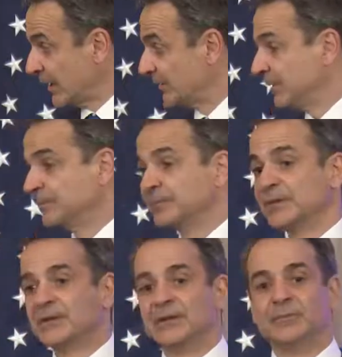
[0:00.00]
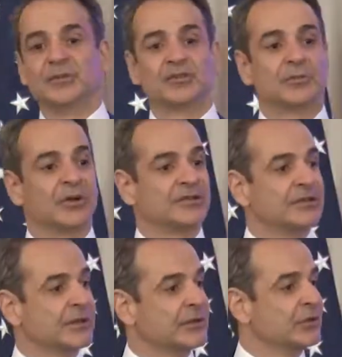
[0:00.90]
happy, Mr.
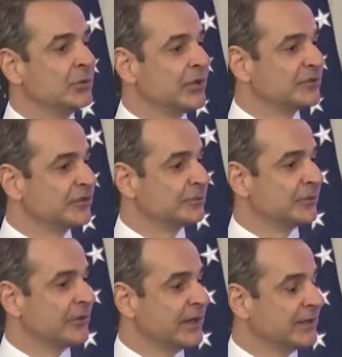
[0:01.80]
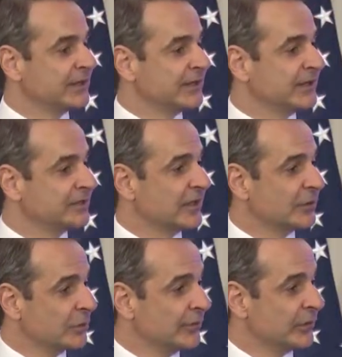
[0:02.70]
President, that the U.S. has provided its
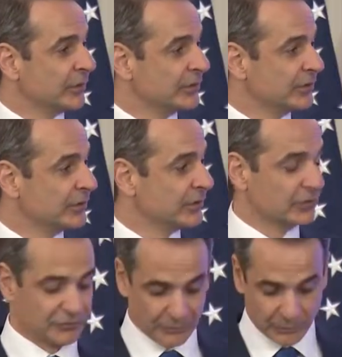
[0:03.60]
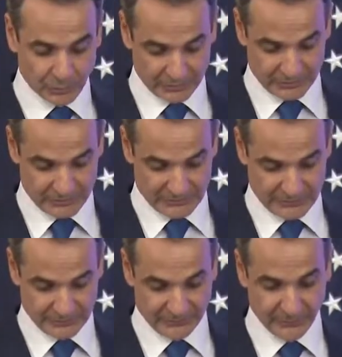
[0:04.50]
unequivocal support
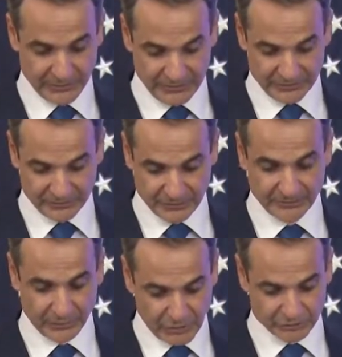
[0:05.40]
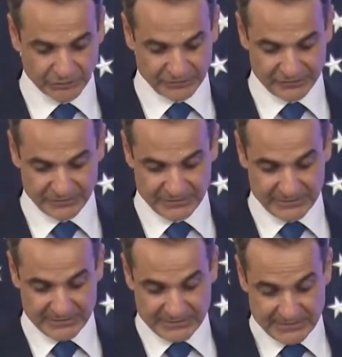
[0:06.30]
for these projects.
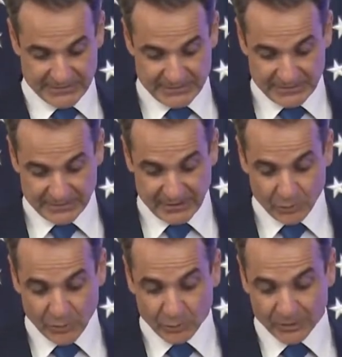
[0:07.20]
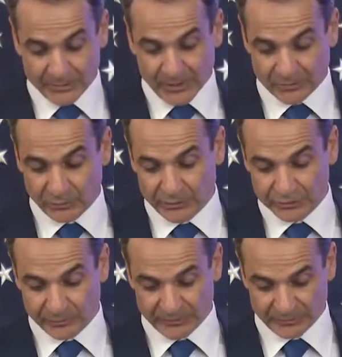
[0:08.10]
A quick word about our
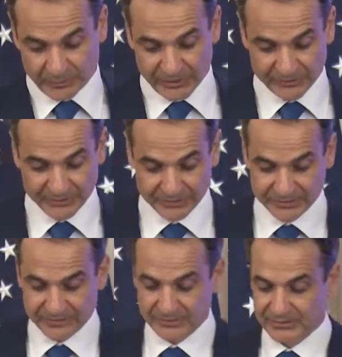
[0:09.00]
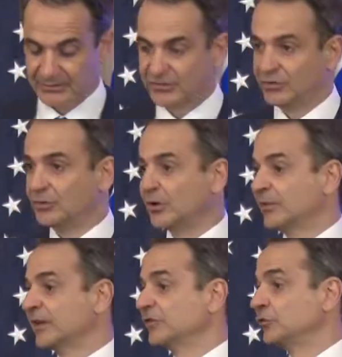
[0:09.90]
region, Mr. President. You
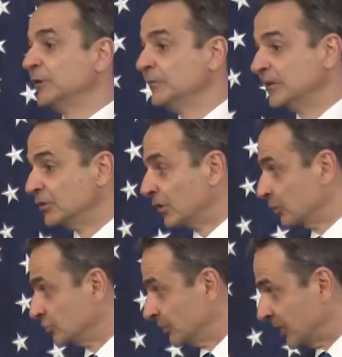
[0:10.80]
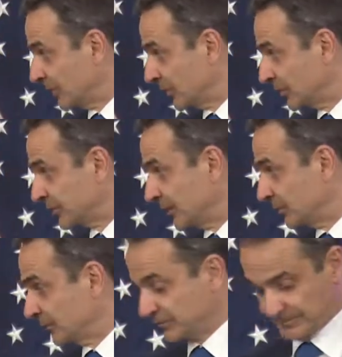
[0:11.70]
are extremely knowledgeable about the
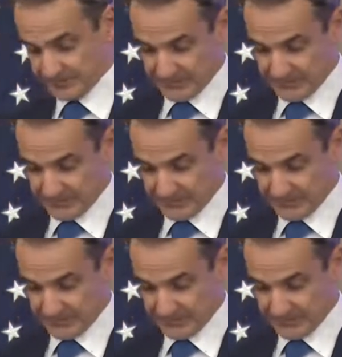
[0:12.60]
Cyprus